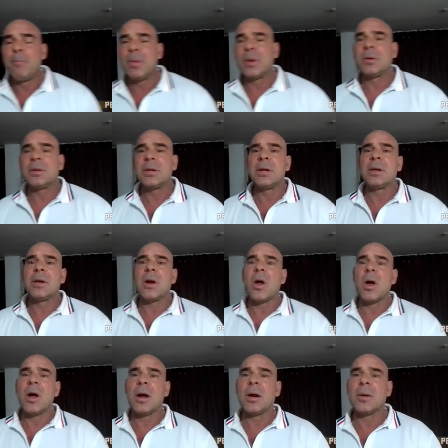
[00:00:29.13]
Building
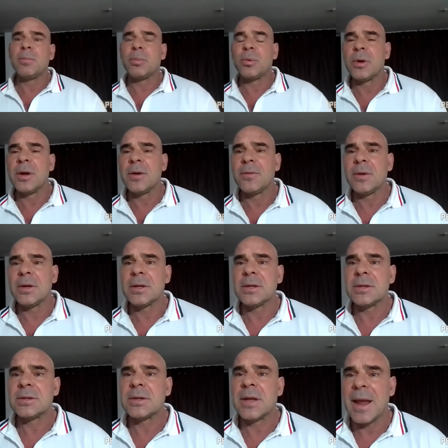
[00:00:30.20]
on
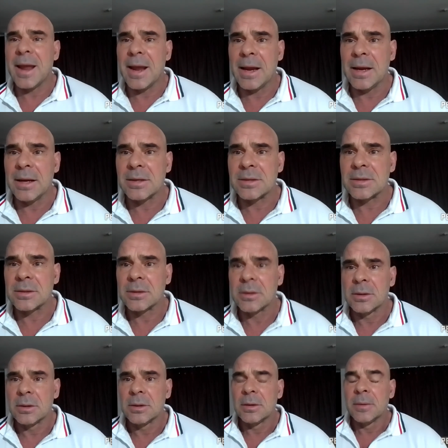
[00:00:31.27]
previous gains.
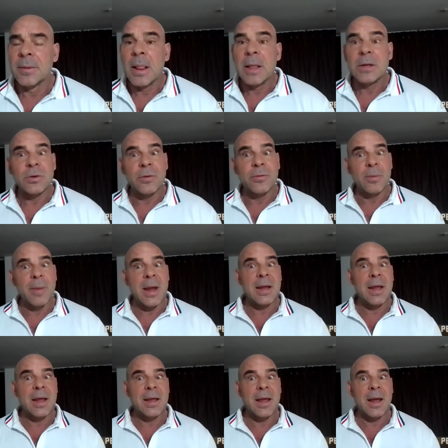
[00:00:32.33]
So if you're
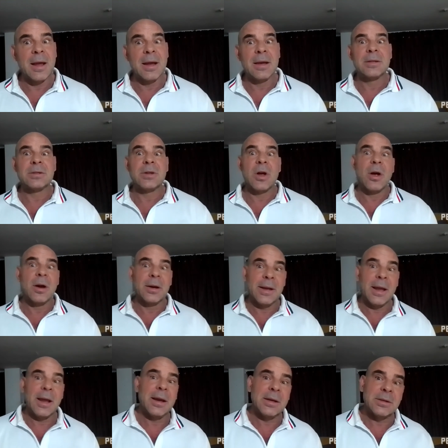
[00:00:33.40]
making gains on
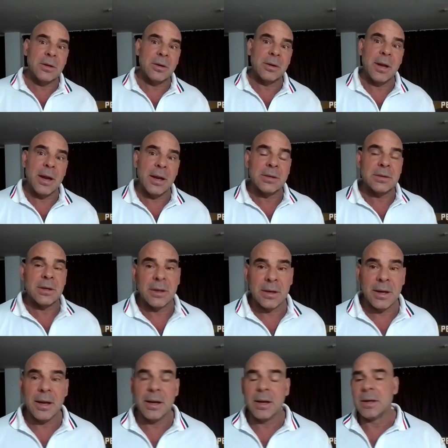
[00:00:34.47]
gains on gains on
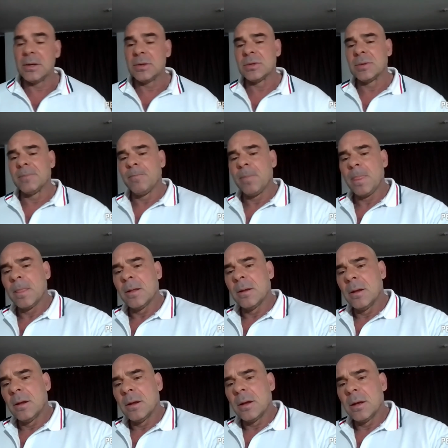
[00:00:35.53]
gains,
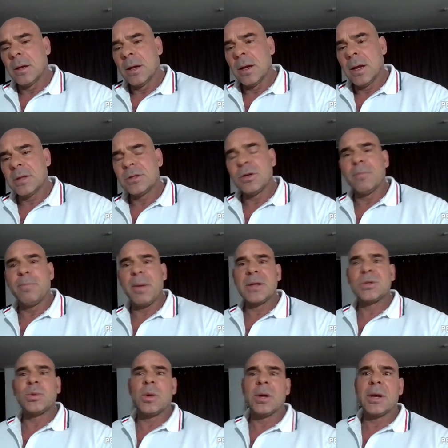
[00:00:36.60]
it's your
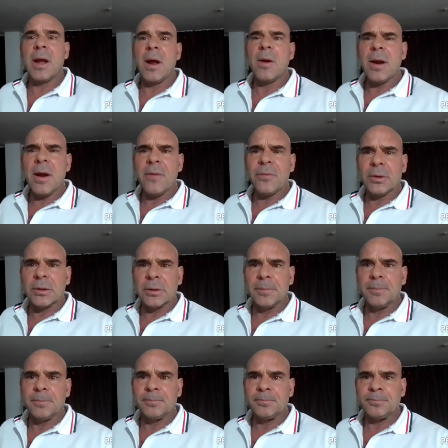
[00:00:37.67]
best workout ever.
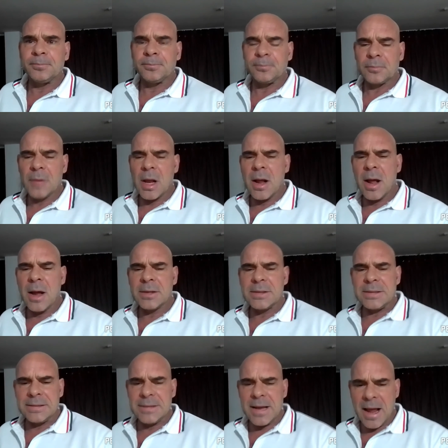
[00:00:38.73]
Now, how does
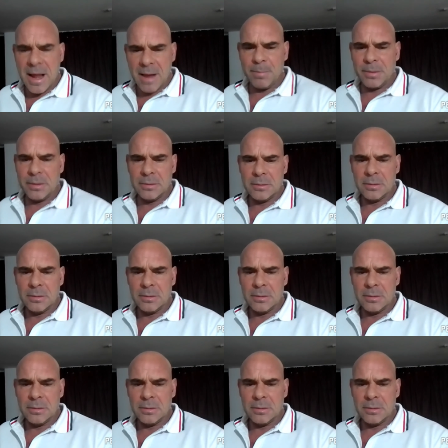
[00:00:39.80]
this happen?